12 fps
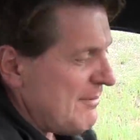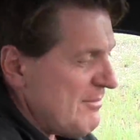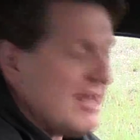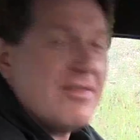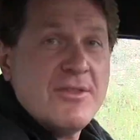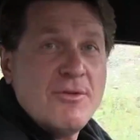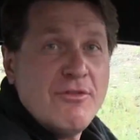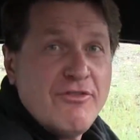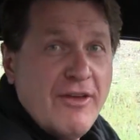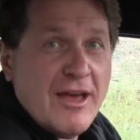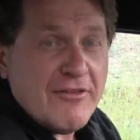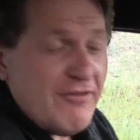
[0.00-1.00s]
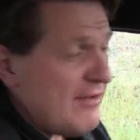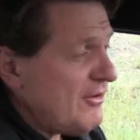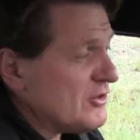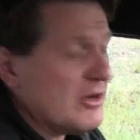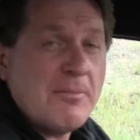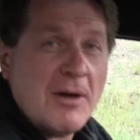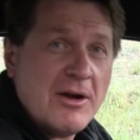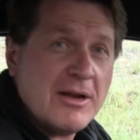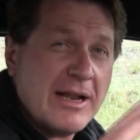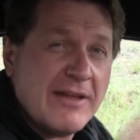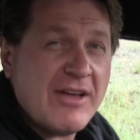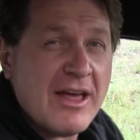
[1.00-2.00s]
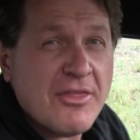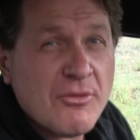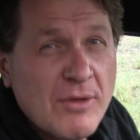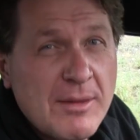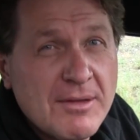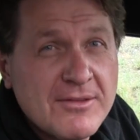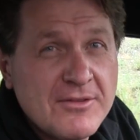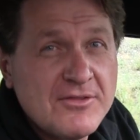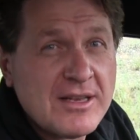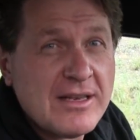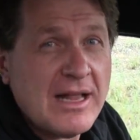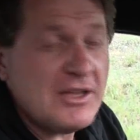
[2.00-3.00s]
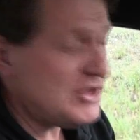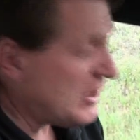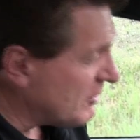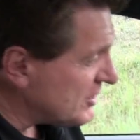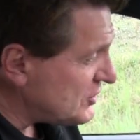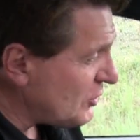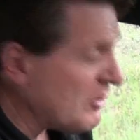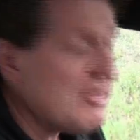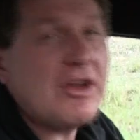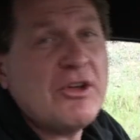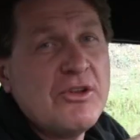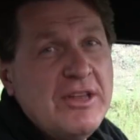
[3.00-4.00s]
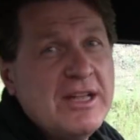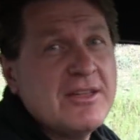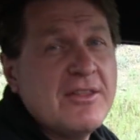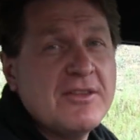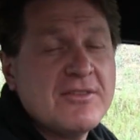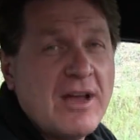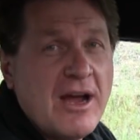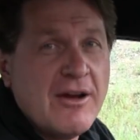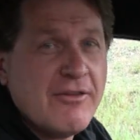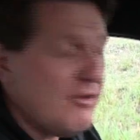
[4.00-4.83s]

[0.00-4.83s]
I'm in the new Fiat 500 Abarth, and I've got three bits of technology I want to show you that are unique to this car.